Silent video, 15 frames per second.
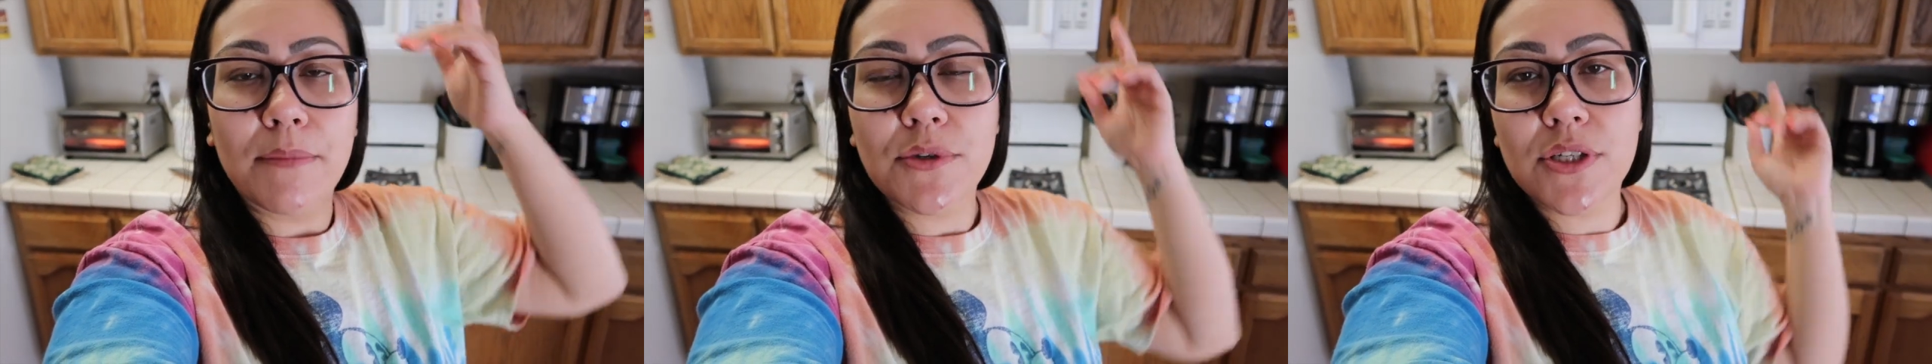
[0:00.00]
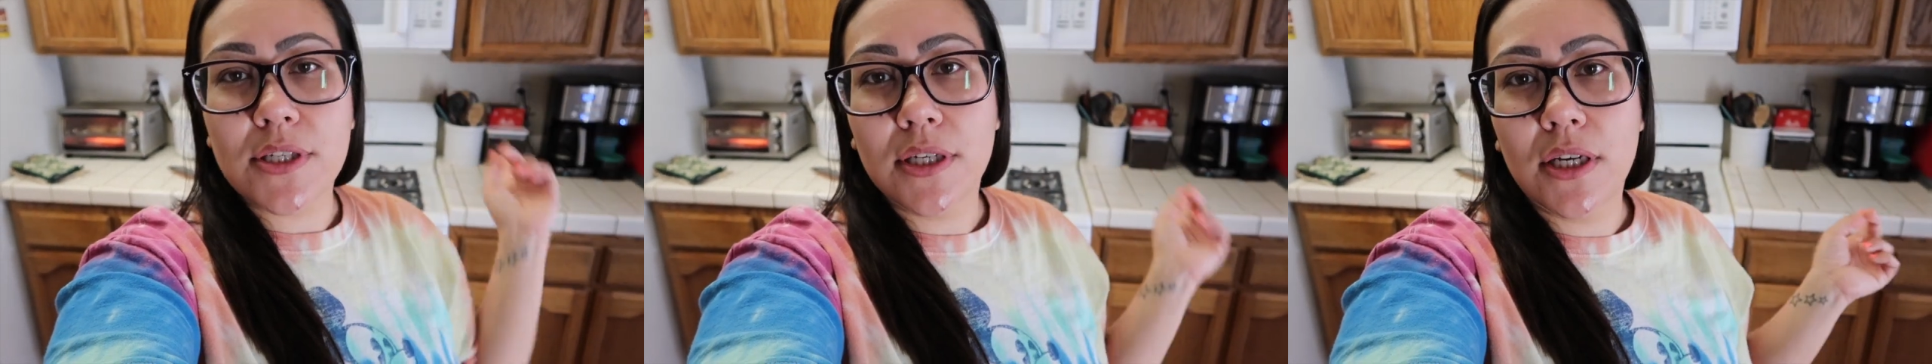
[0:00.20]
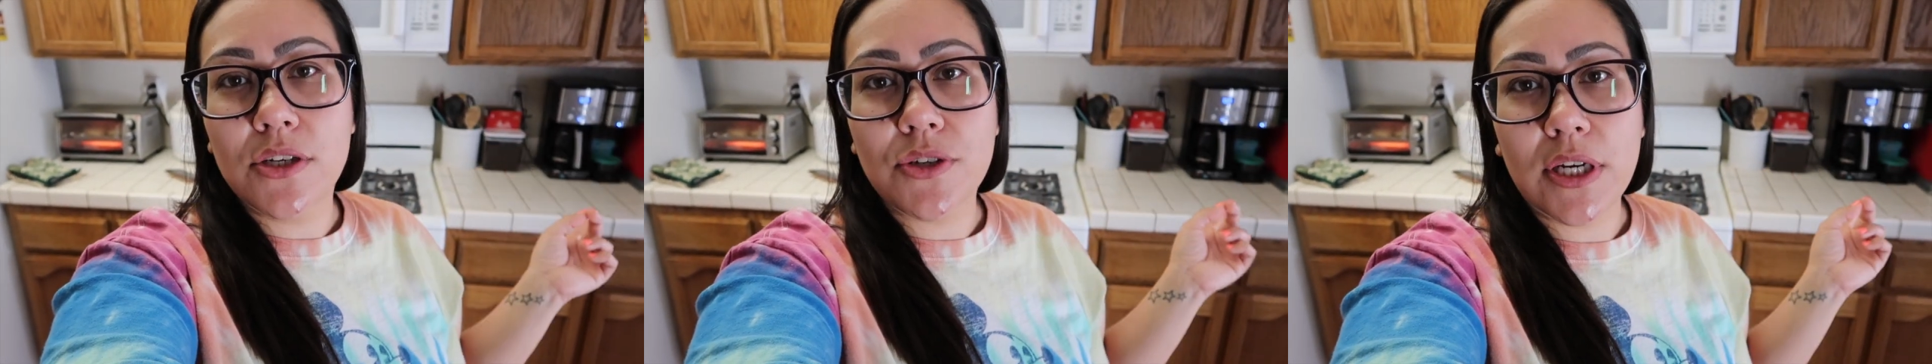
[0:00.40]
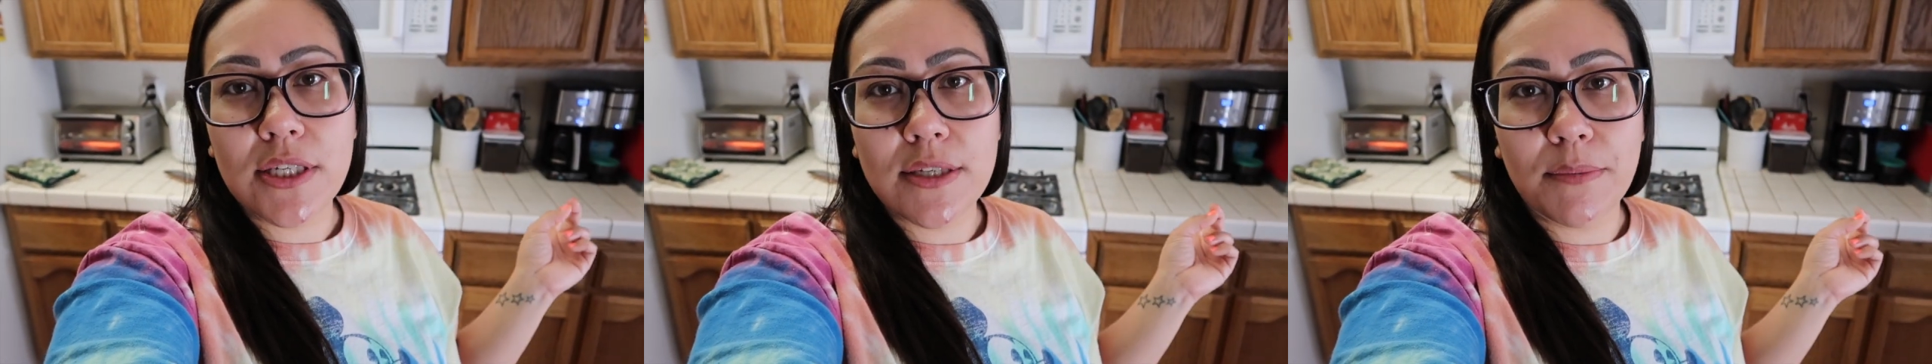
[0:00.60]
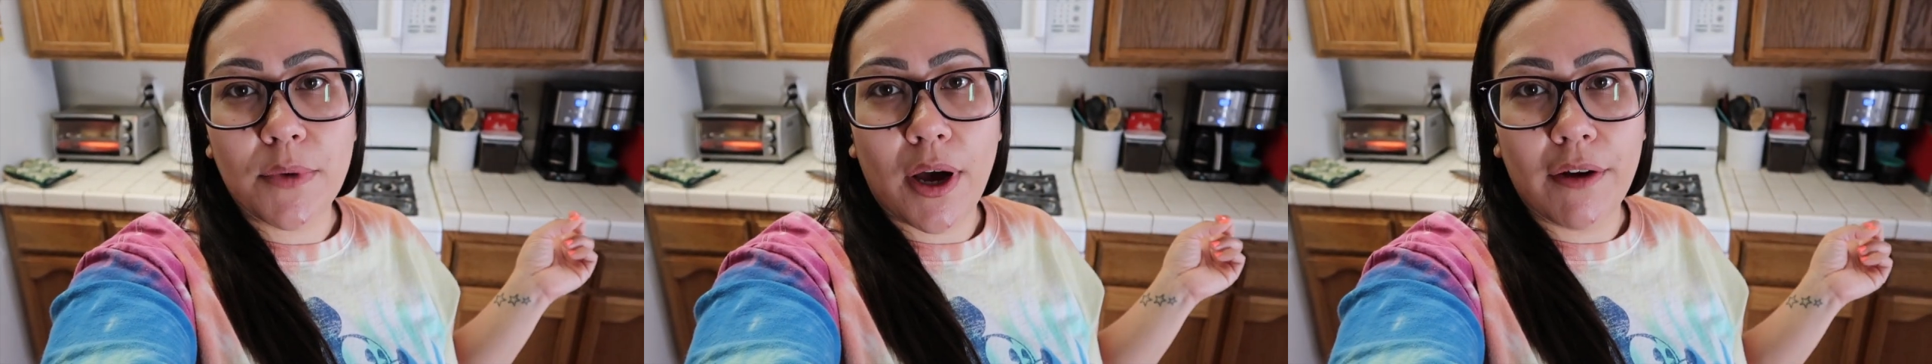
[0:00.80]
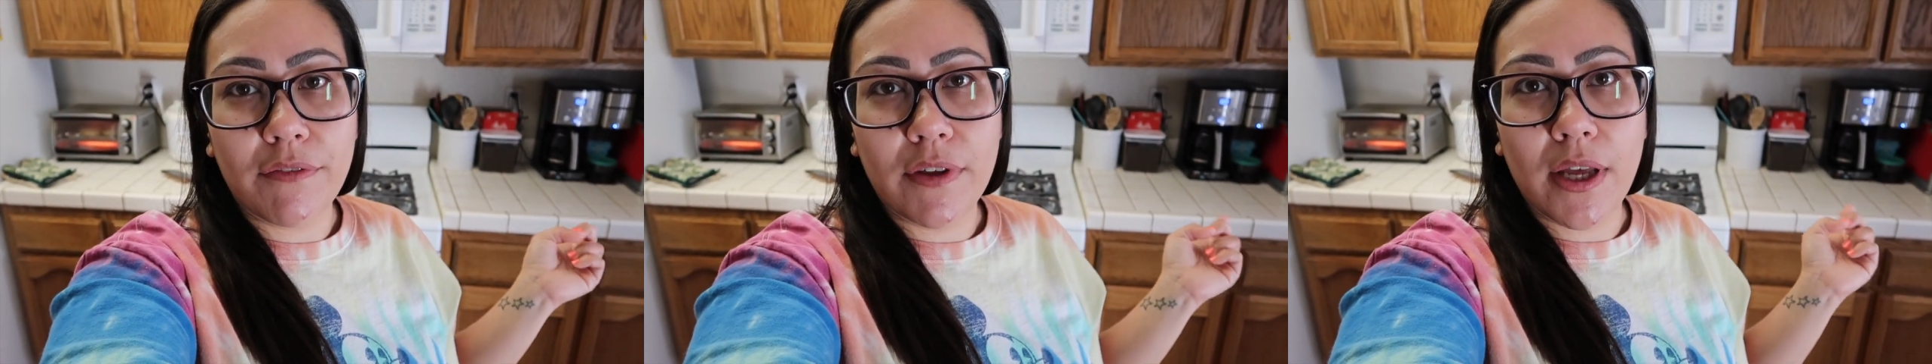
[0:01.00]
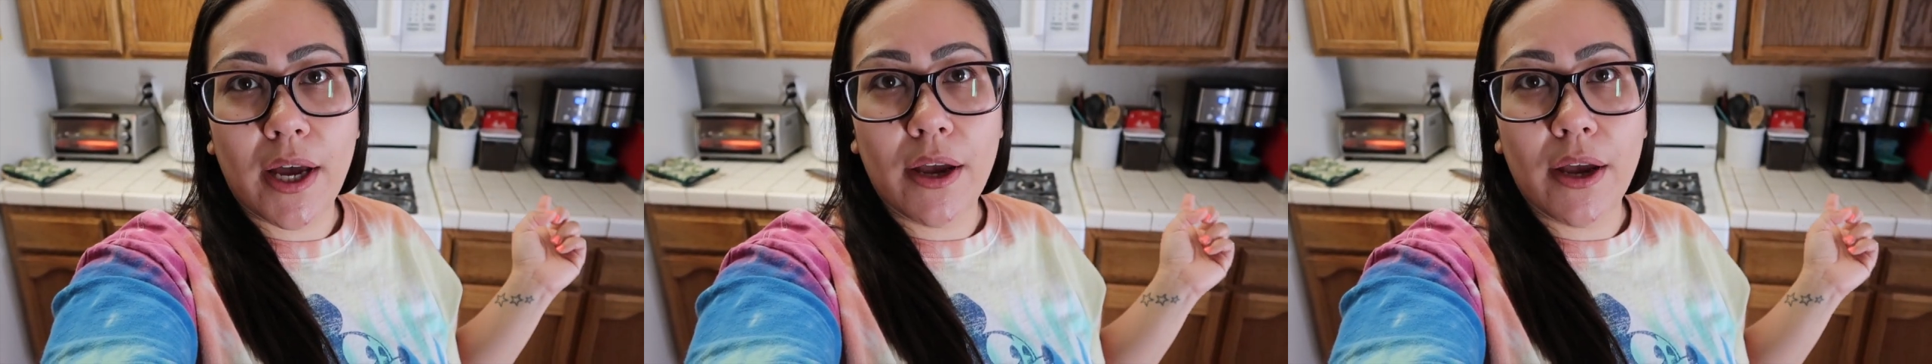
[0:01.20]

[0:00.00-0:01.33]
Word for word: I'm just gonna drink some coffee.